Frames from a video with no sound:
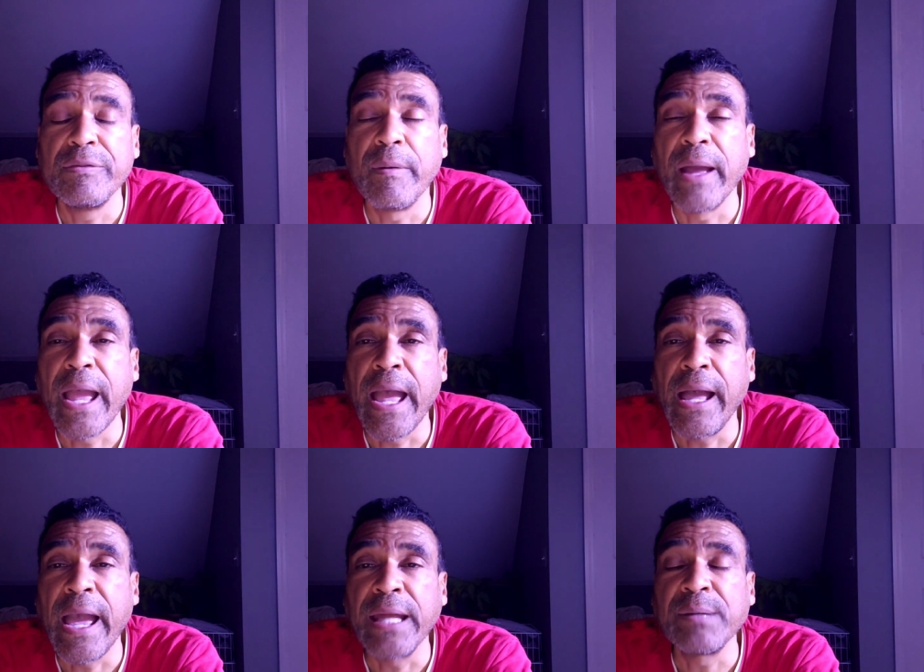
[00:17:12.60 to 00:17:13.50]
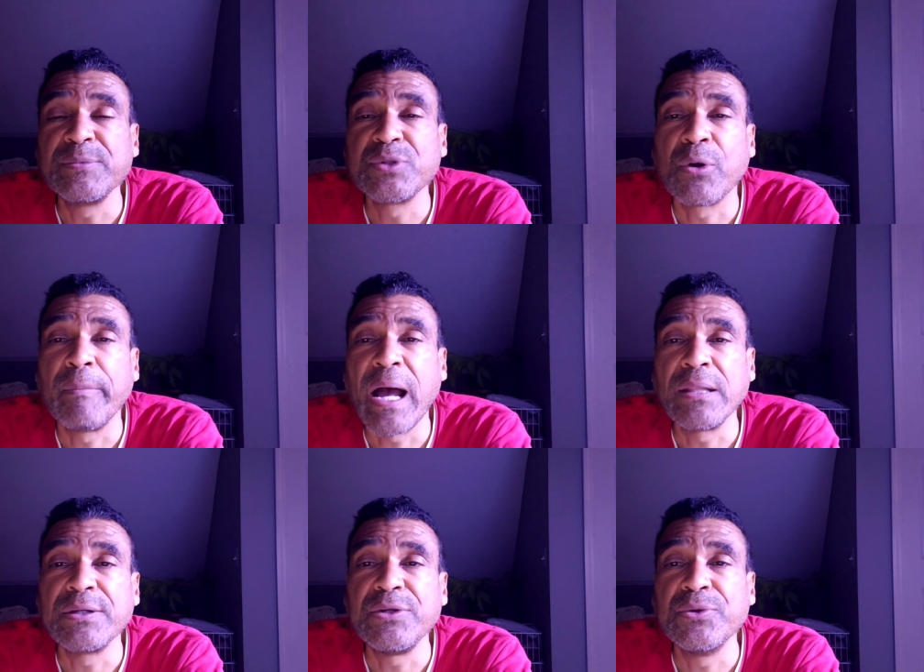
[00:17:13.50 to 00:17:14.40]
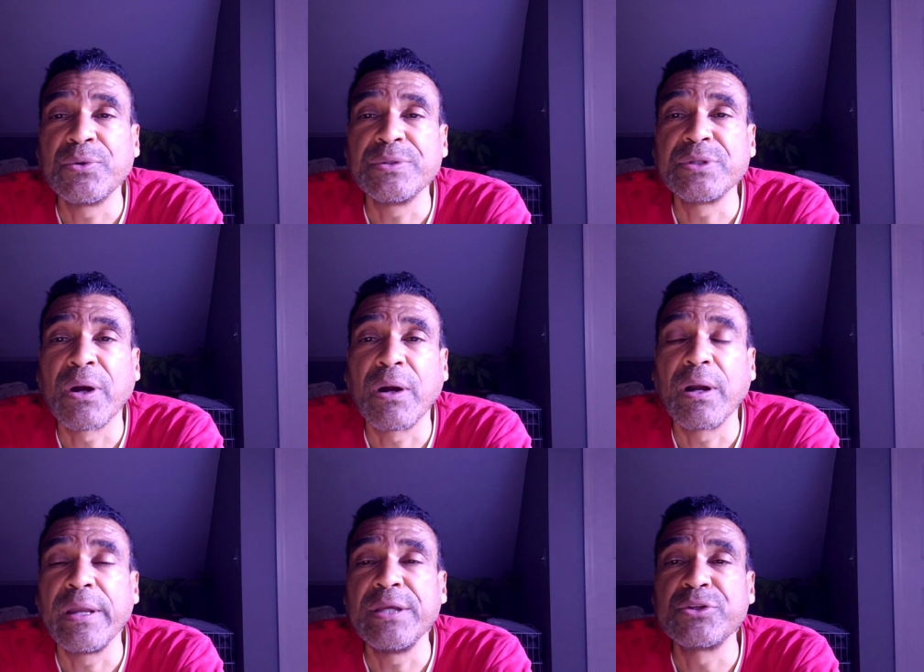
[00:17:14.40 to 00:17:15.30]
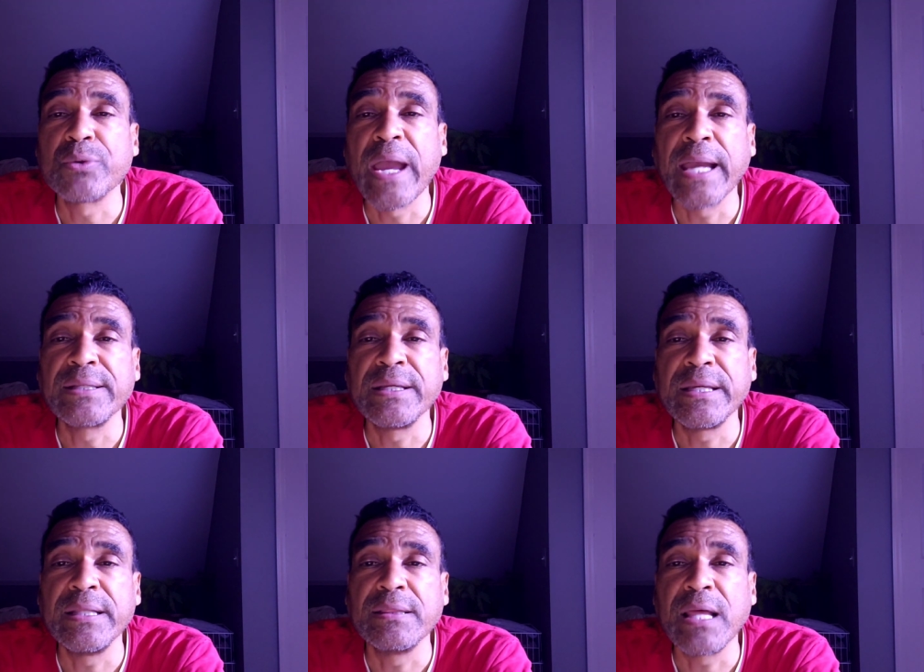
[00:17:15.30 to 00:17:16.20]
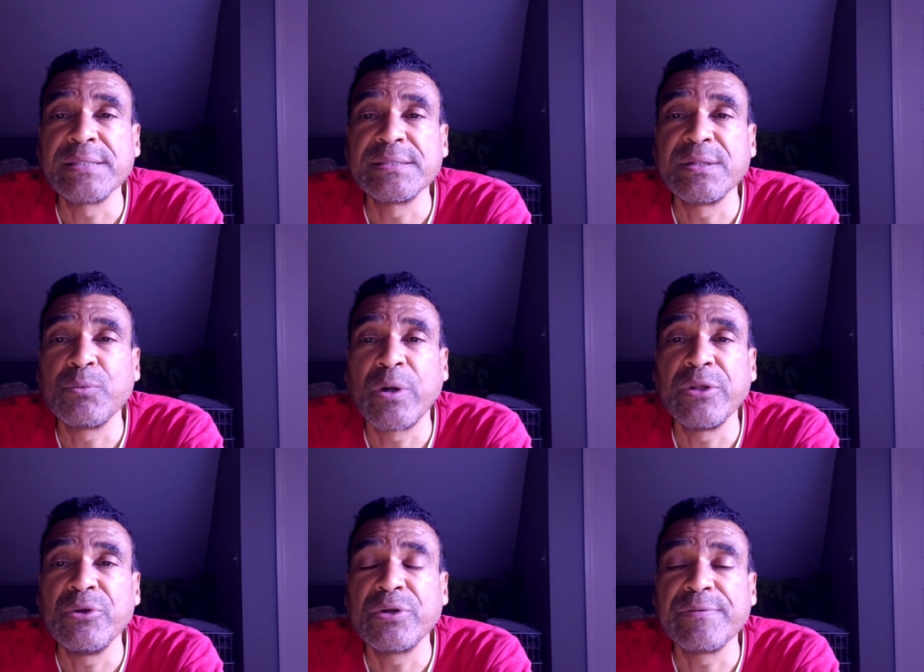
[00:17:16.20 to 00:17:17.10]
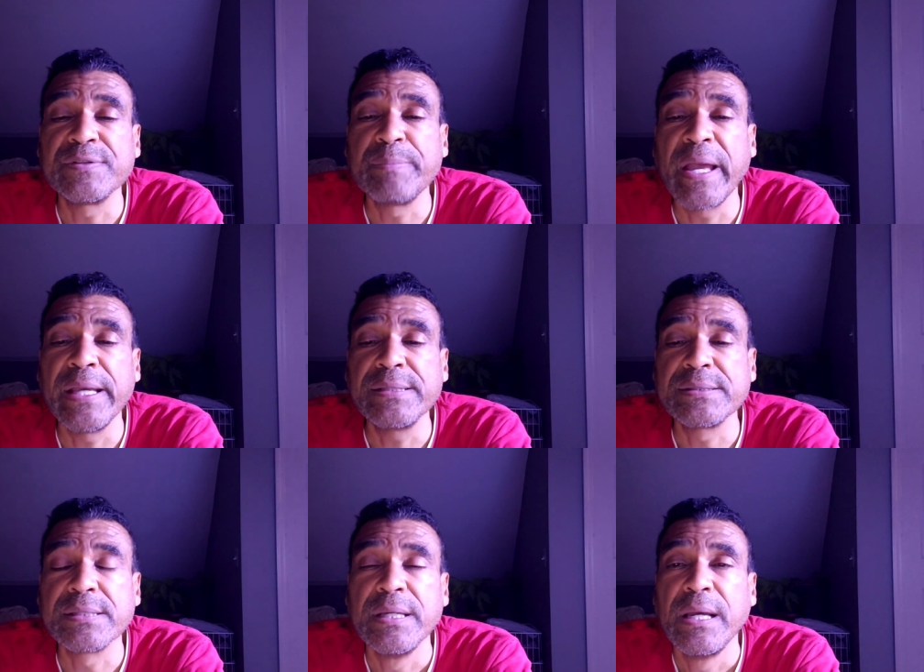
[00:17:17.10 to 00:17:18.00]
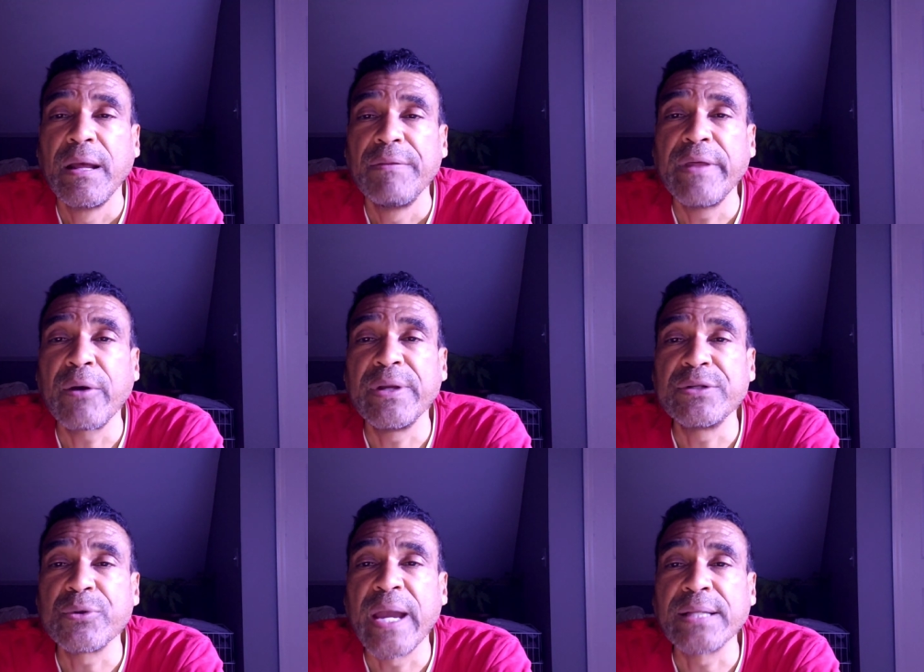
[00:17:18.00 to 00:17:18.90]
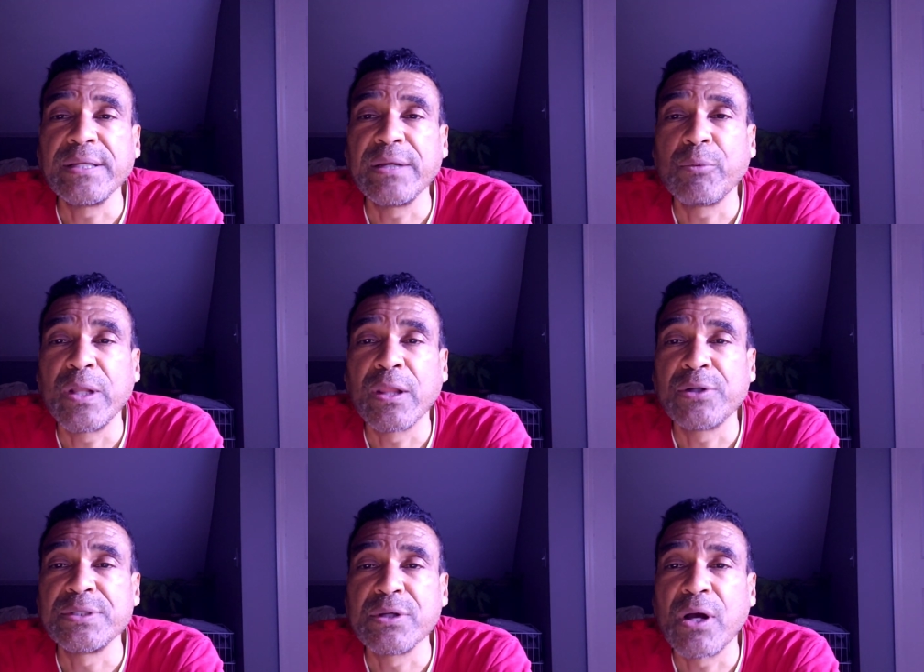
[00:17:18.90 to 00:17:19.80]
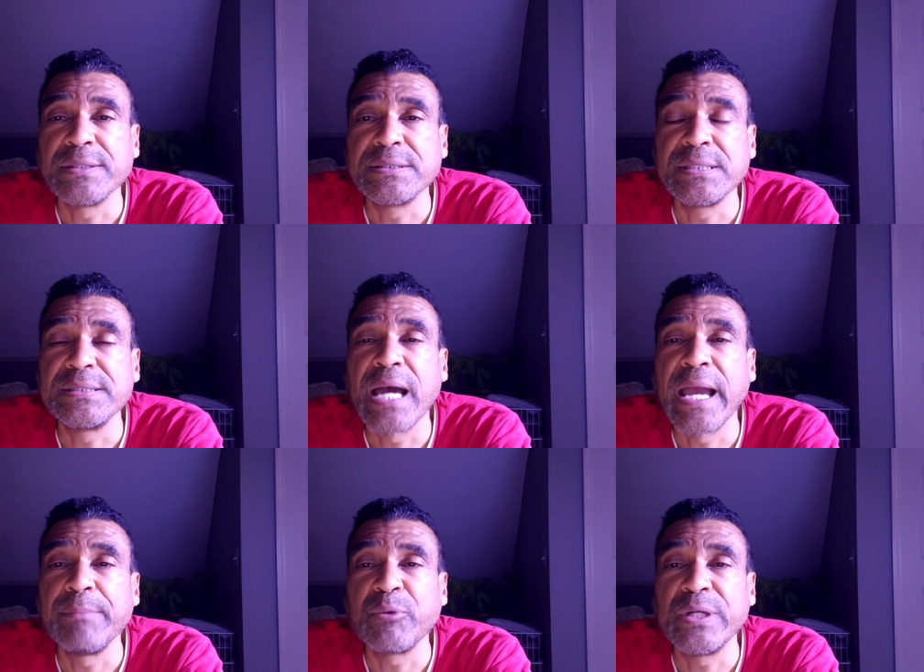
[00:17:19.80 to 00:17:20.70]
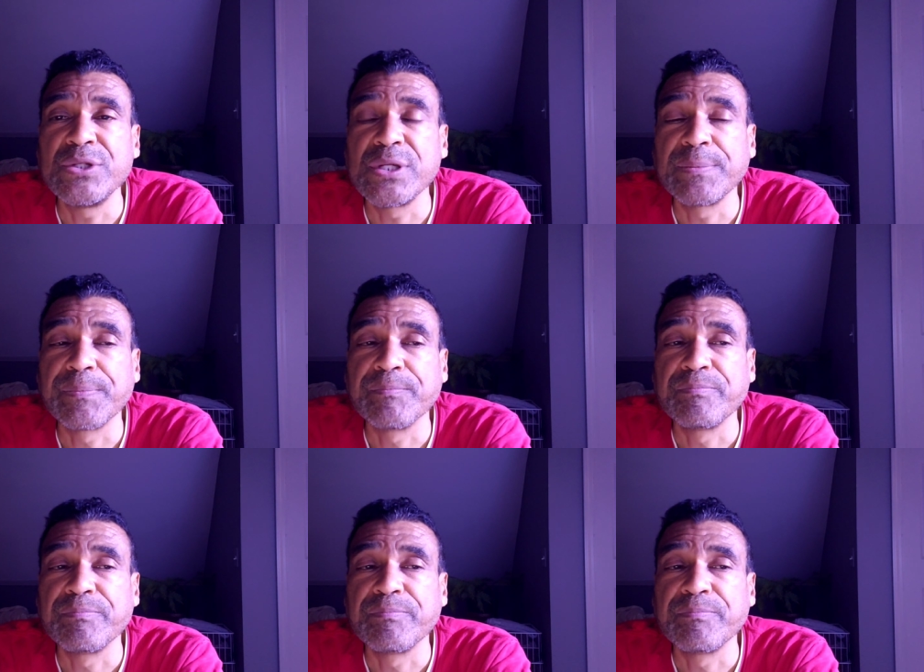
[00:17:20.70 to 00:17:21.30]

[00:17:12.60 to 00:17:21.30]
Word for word: the atoms or molecules are interacting in less than one unit of space, they're interacting in what Larson calls the time region.